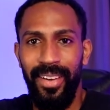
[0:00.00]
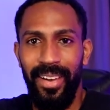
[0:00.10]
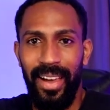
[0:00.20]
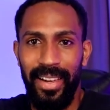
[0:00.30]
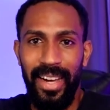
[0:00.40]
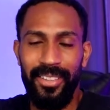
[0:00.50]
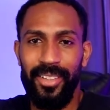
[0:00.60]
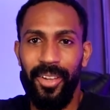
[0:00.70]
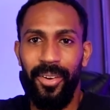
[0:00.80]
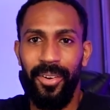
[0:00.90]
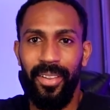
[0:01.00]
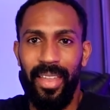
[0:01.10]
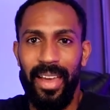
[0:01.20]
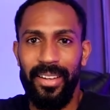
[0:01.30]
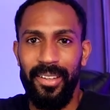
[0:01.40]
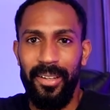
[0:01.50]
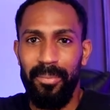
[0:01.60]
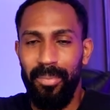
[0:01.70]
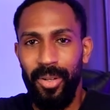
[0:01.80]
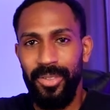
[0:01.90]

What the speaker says: I got to learn that most